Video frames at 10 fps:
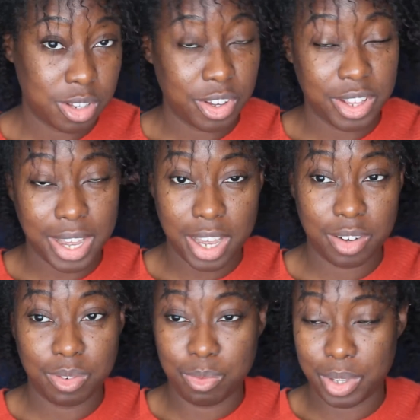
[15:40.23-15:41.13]
on the other
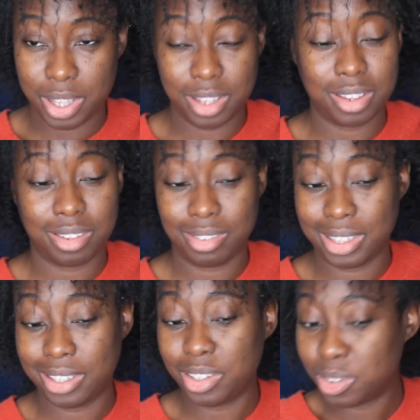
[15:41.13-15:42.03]
hand, with
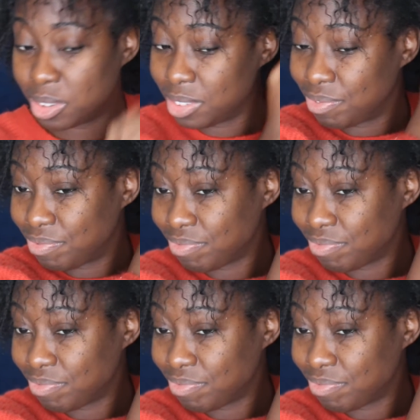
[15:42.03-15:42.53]
little